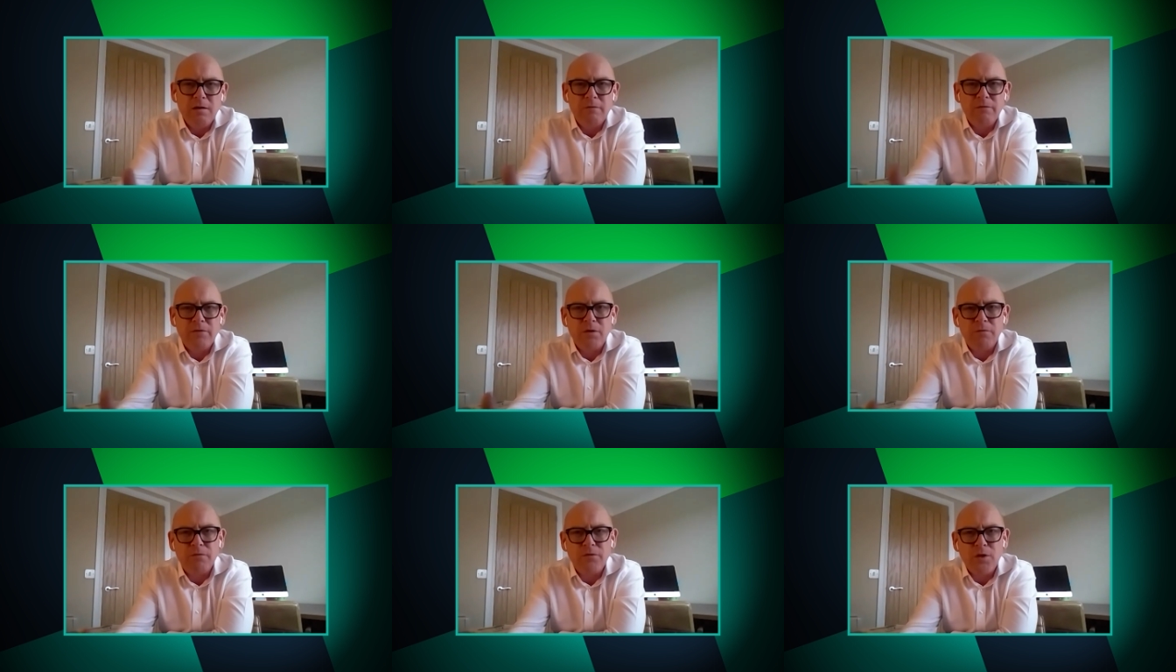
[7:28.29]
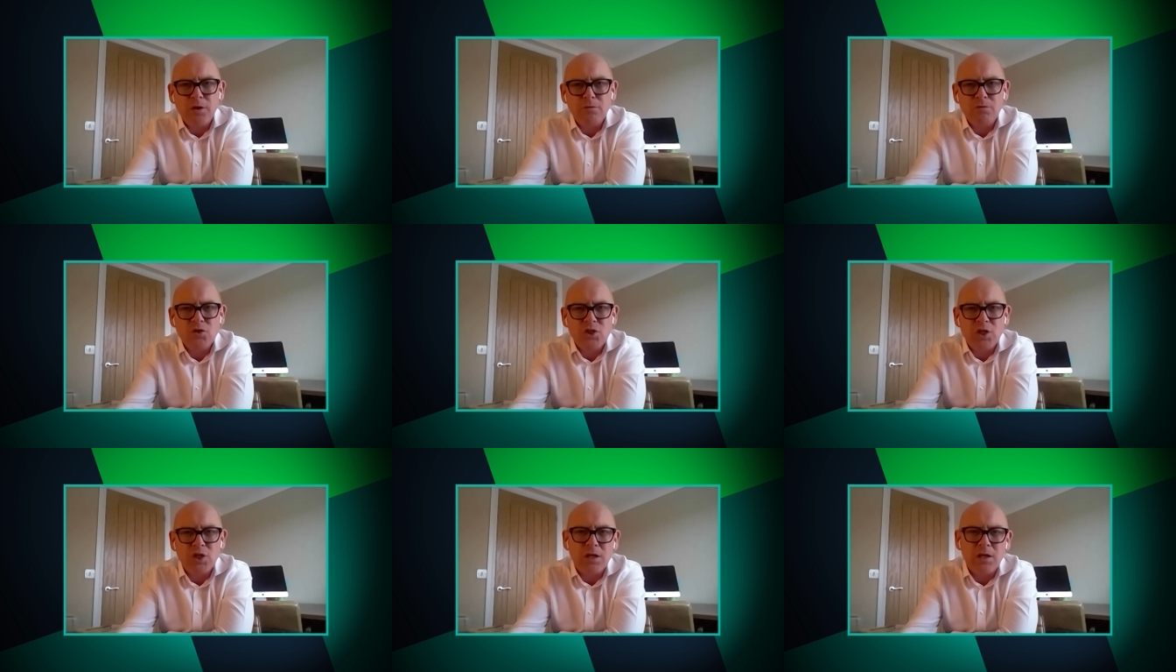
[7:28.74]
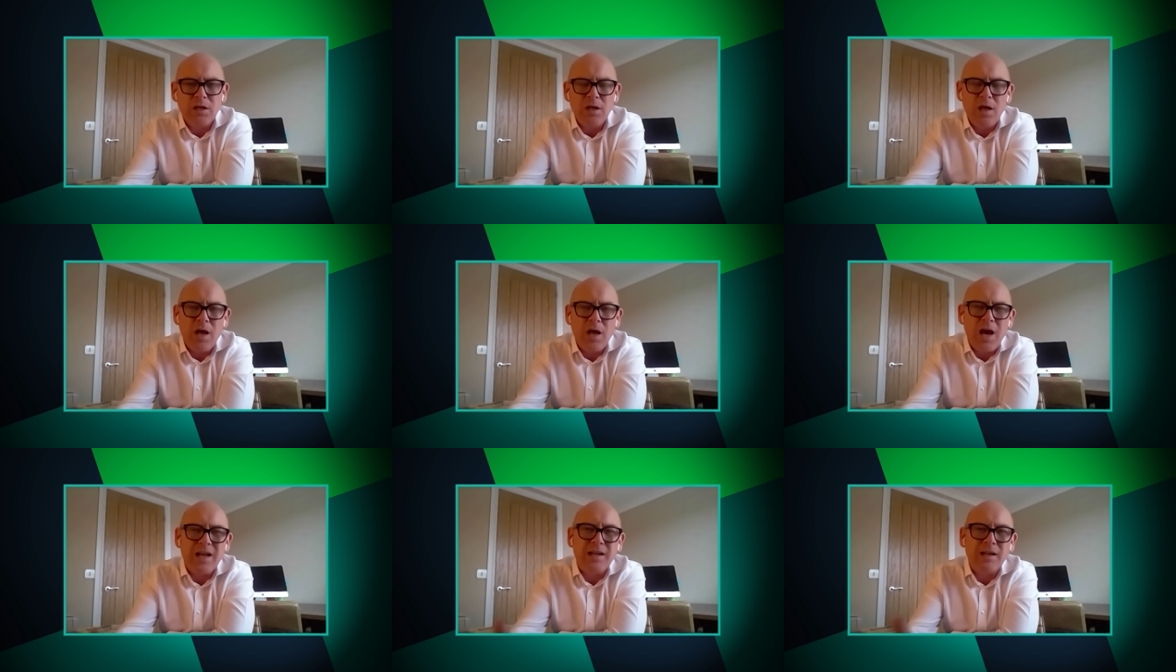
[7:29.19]
for the future
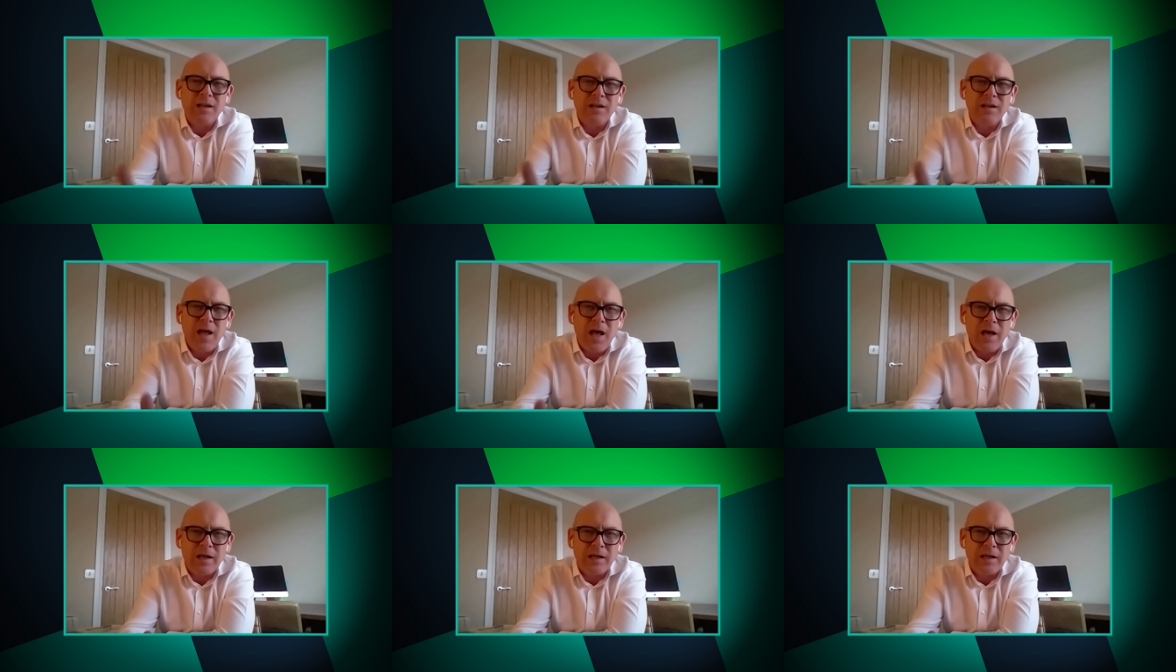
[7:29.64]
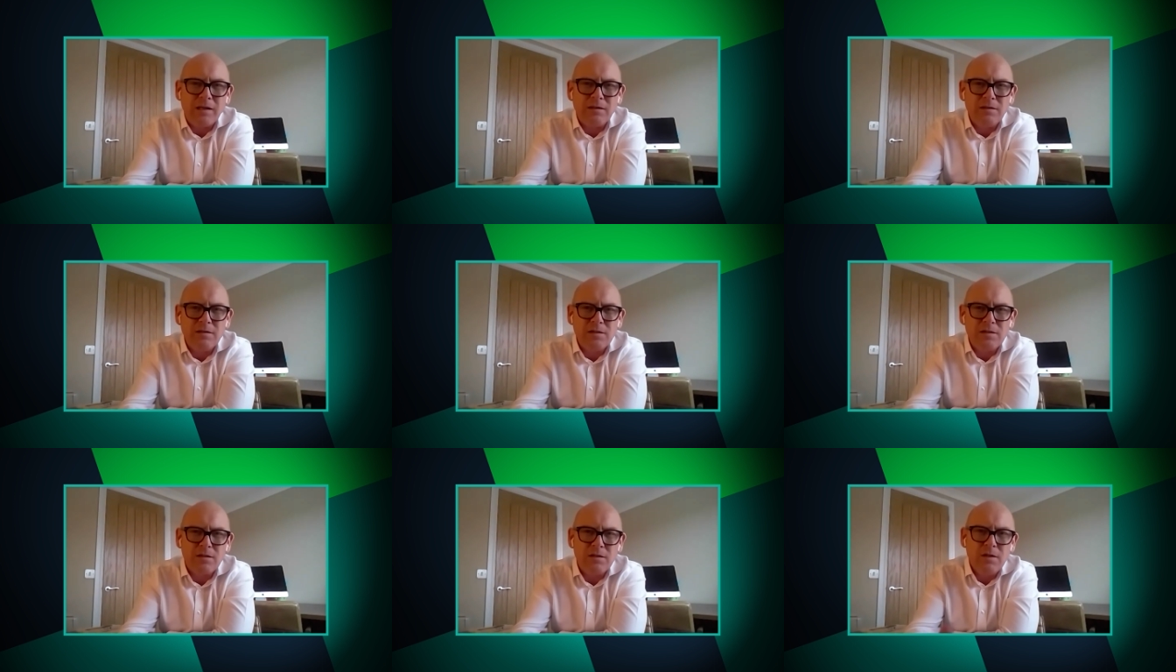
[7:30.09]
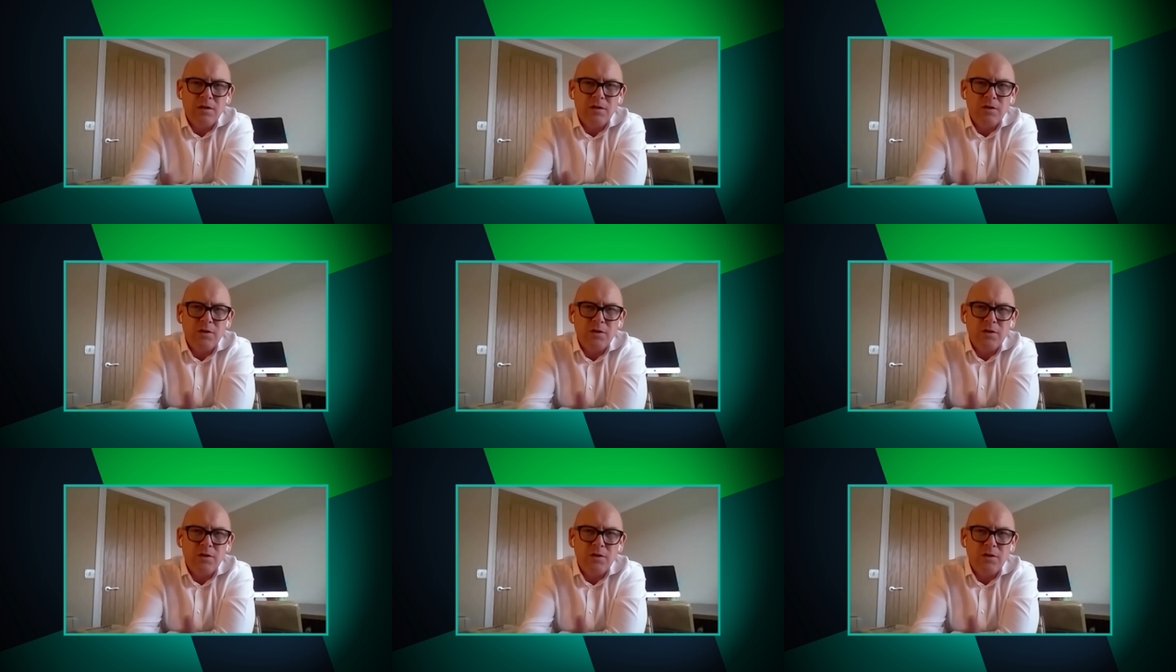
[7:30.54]
and aligned